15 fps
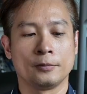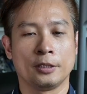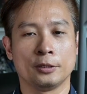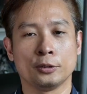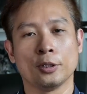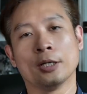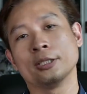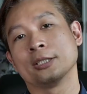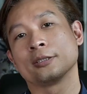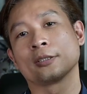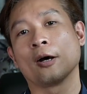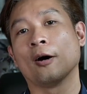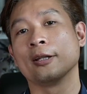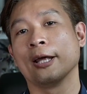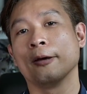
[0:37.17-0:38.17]
Okay, so I just
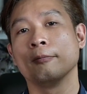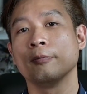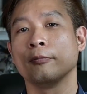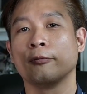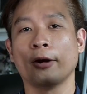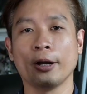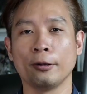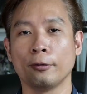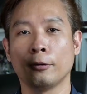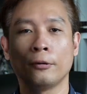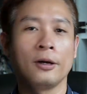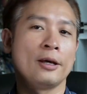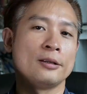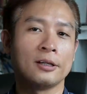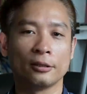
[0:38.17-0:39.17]
call them Rhino
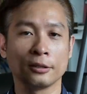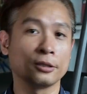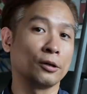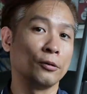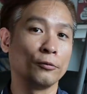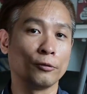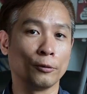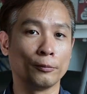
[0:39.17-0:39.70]
and Edelkrone from